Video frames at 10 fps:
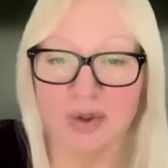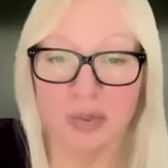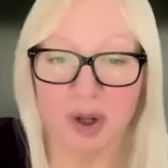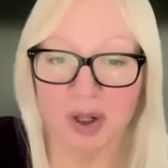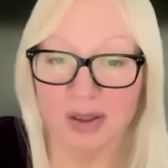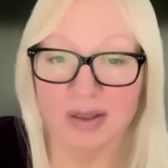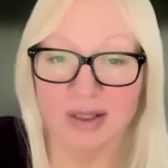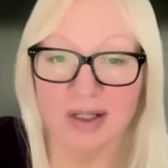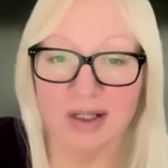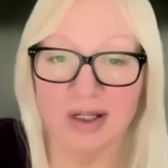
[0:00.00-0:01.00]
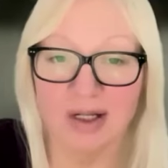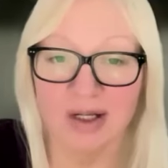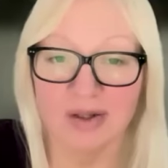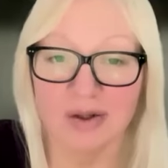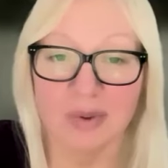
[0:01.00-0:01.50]
or policy,
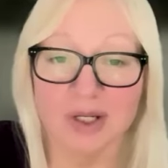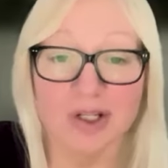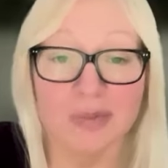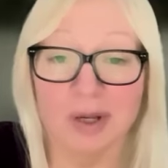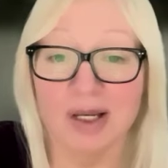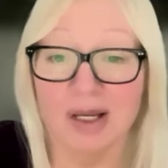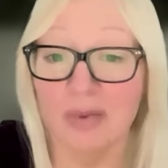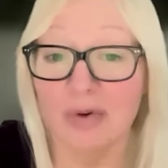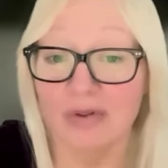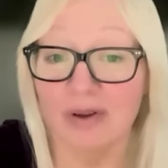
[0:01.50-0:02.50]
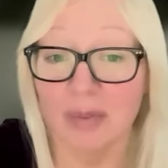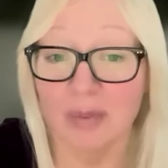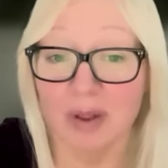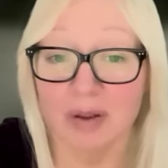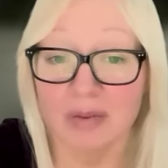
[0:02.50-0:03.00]
the question may need
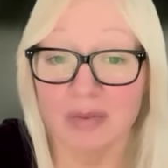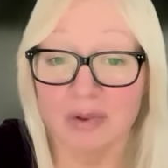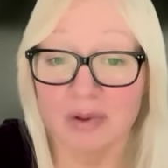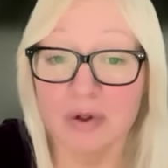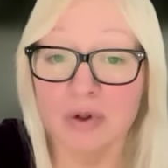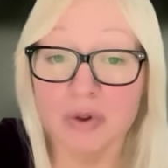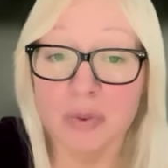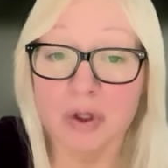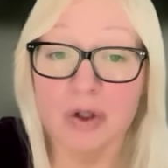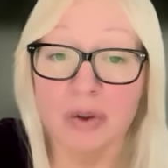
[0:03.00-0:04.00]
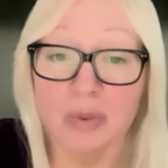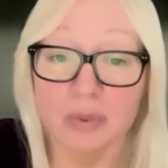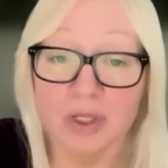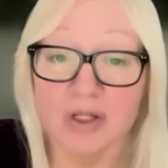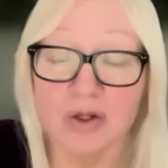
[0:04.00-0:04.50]
refinement. Social work
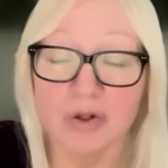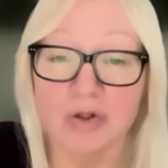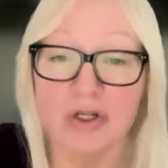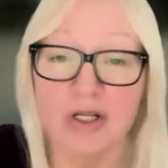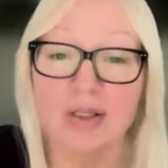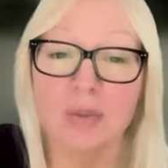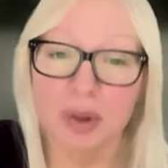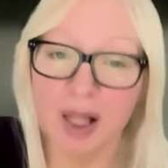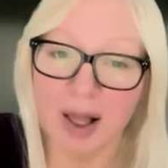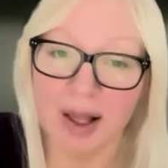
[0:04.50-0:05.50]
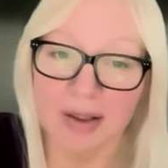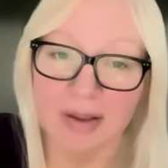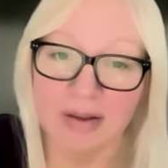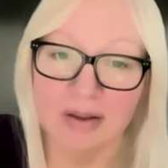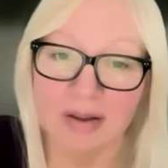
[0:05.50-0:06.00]
research is applied.
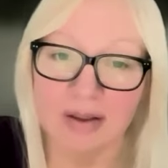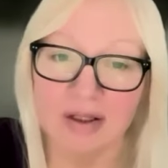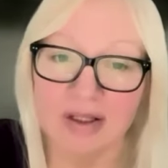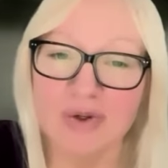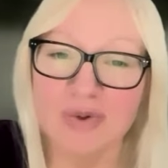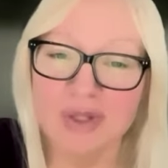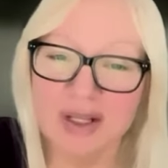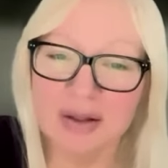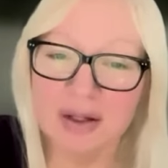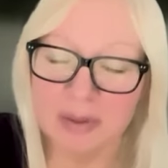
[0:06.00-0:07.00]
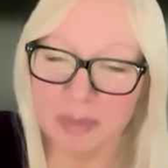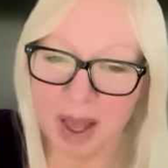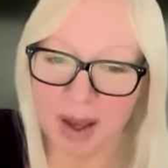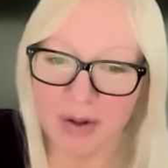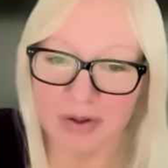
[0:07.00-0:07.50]
Utility
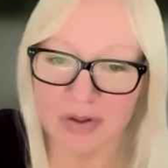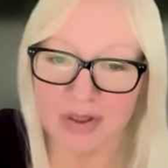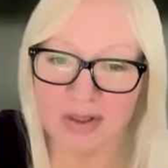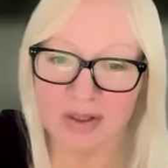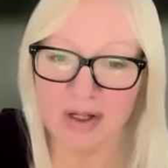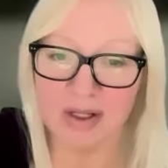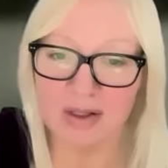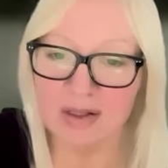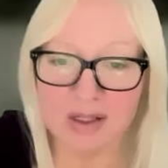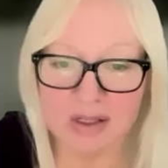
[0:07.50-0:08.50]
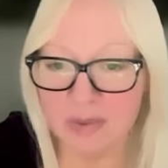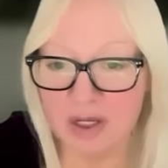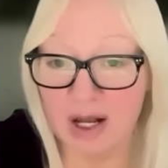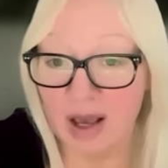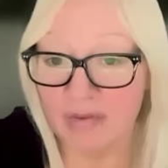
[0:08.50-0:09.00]
matters. This doesn't
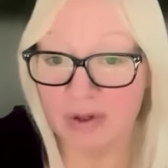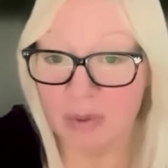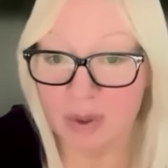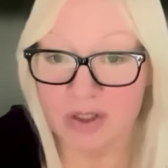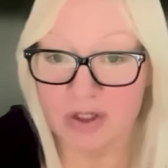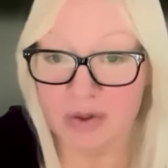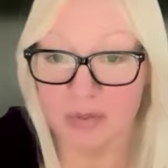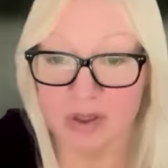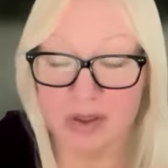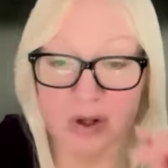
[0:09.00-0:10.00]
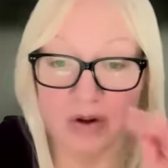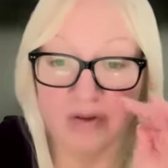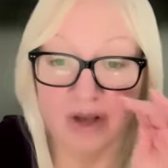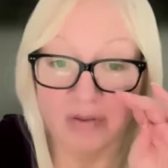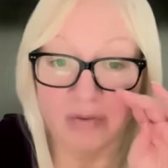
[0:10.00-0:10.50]
mean every question must solve
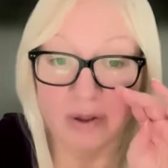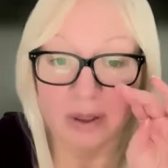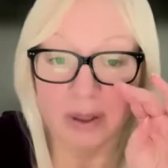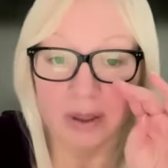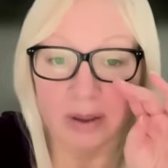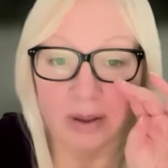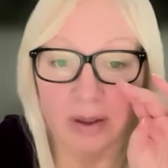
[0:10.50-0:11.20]
everything.